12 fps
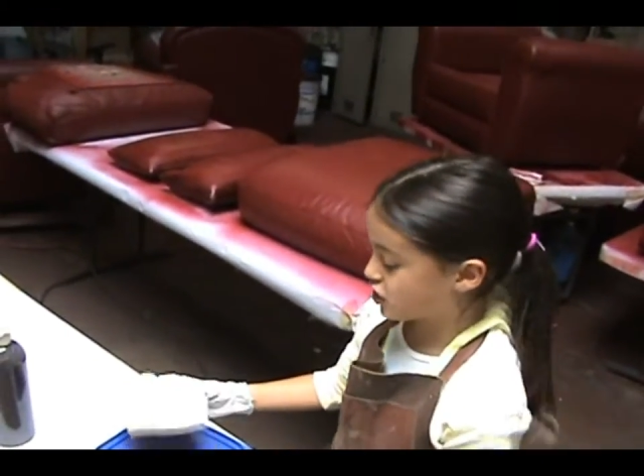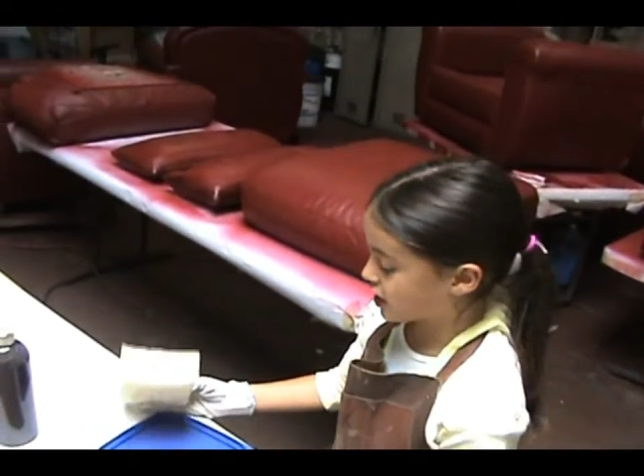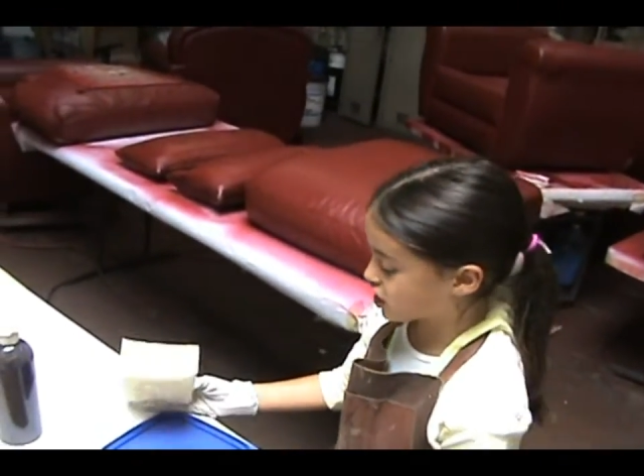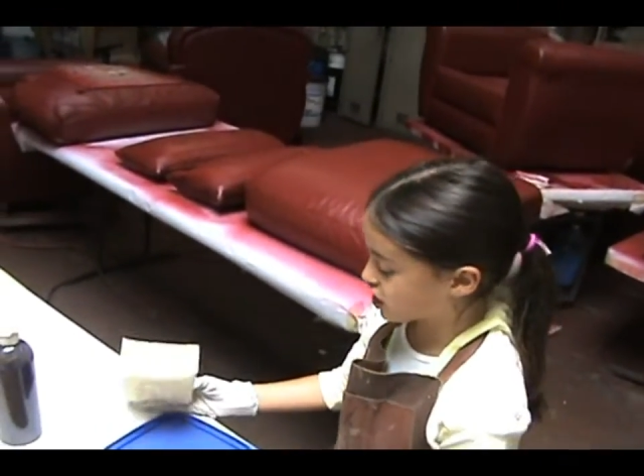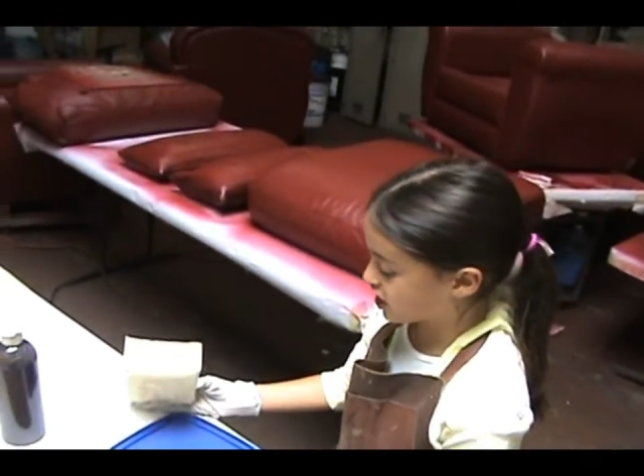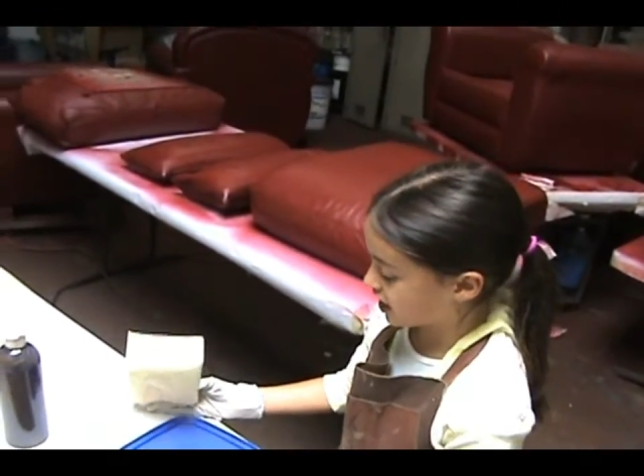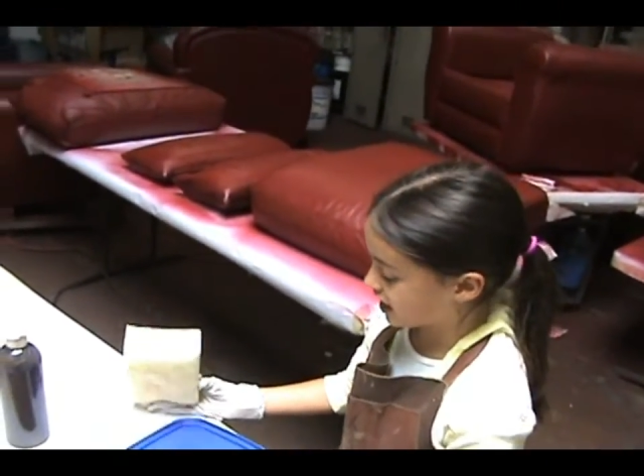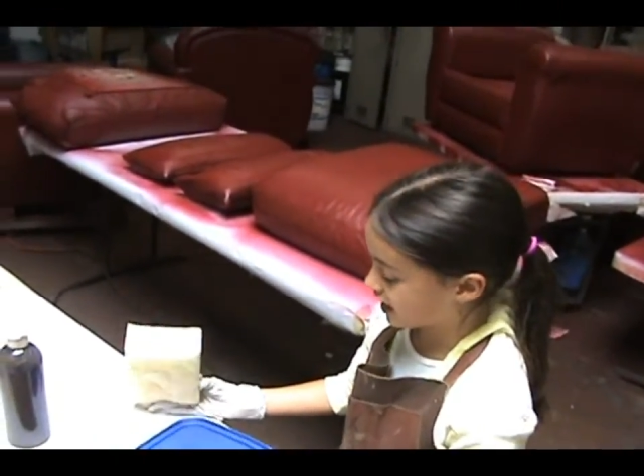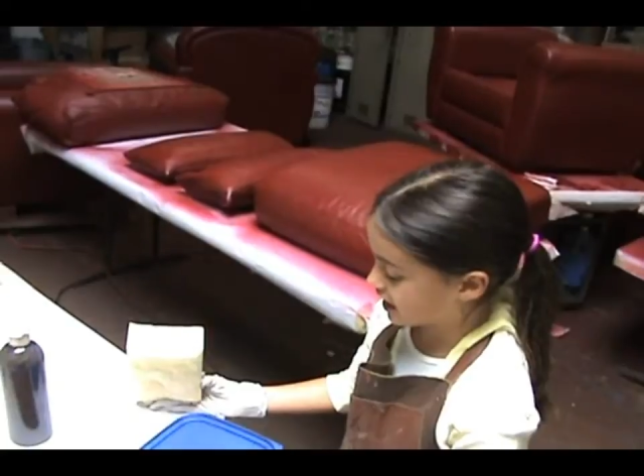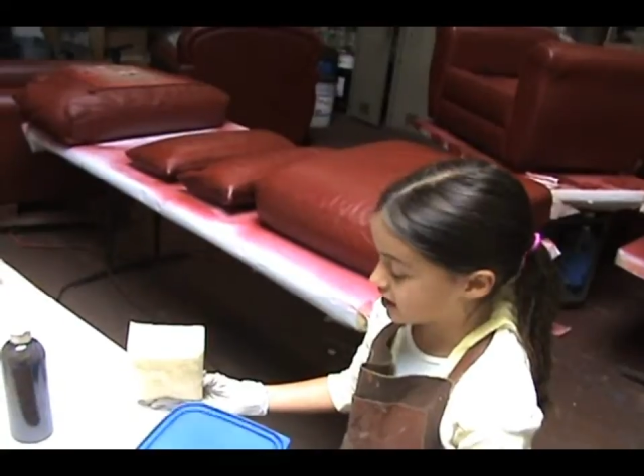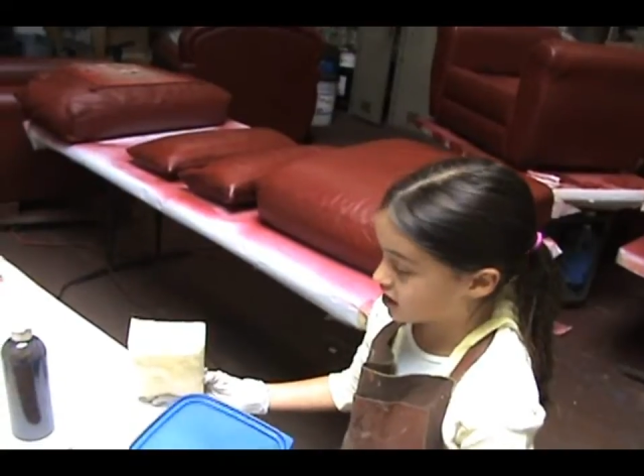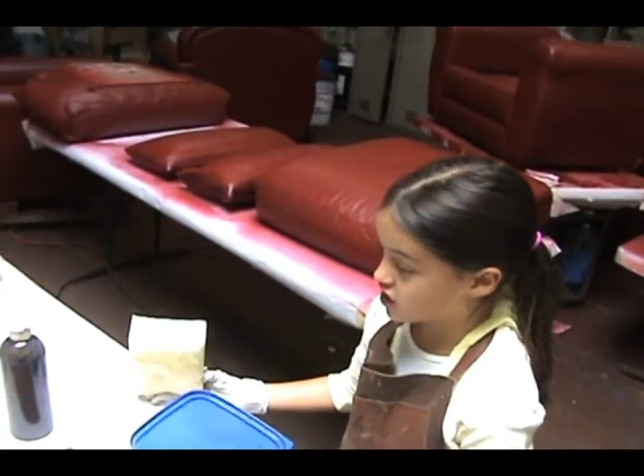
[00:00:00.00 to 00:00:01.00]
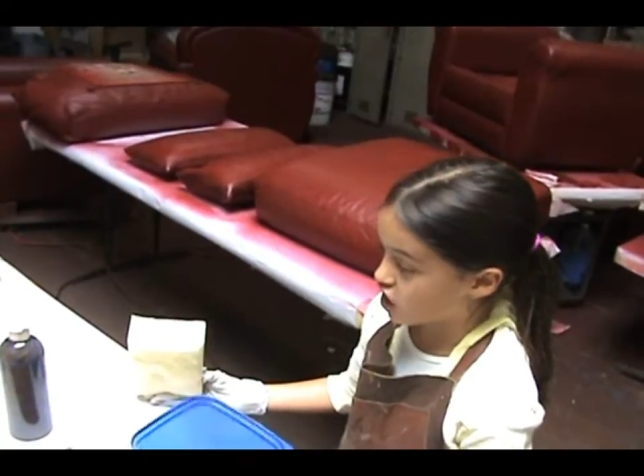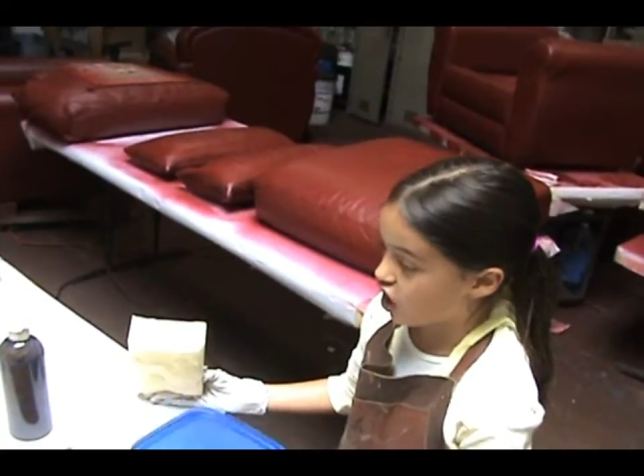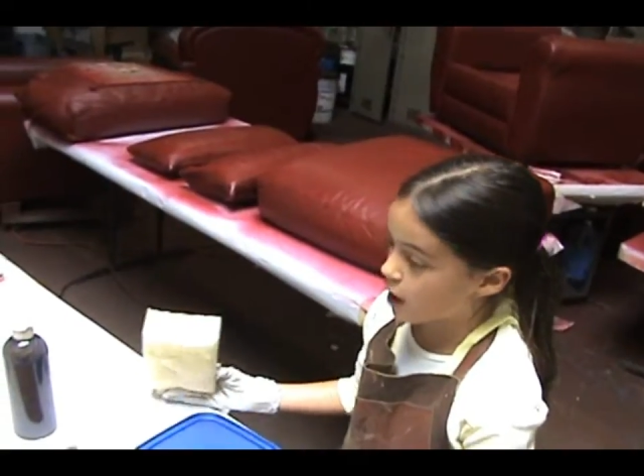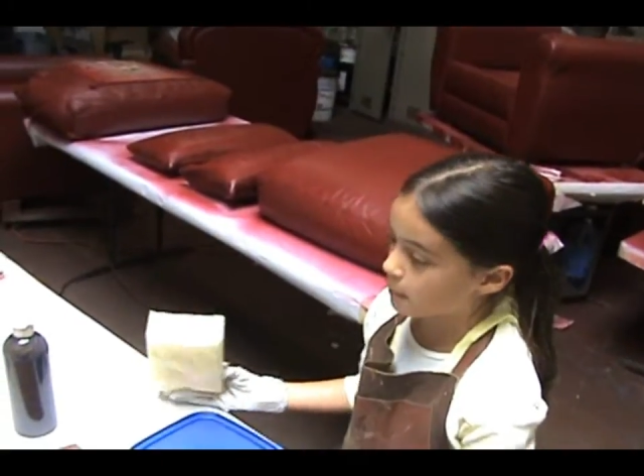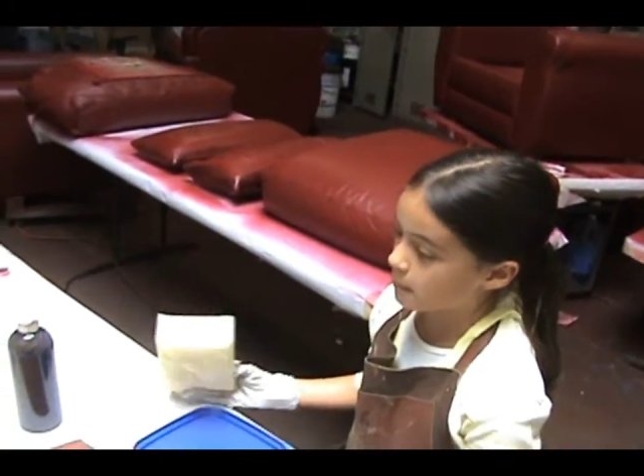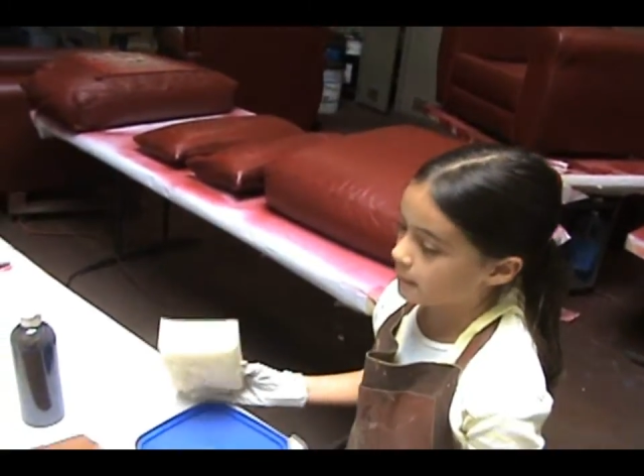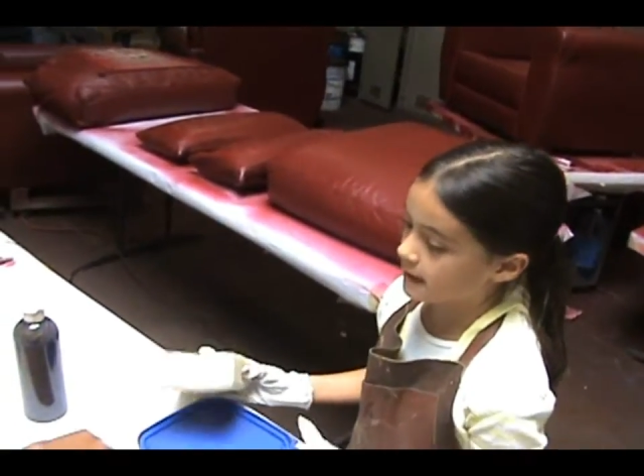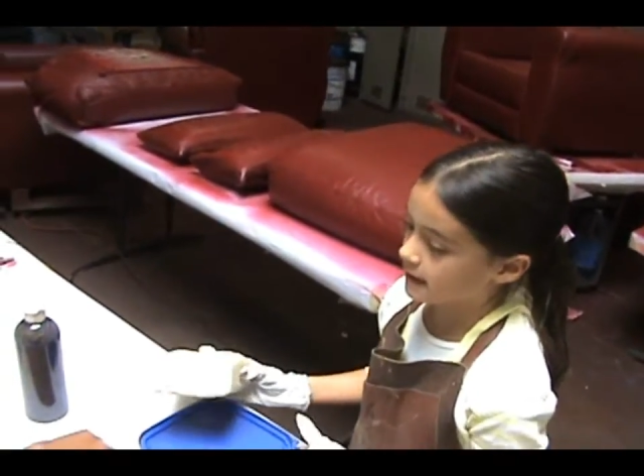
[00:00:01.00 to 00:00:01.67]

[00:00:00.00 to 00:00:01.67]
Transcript: you're actually going to get the top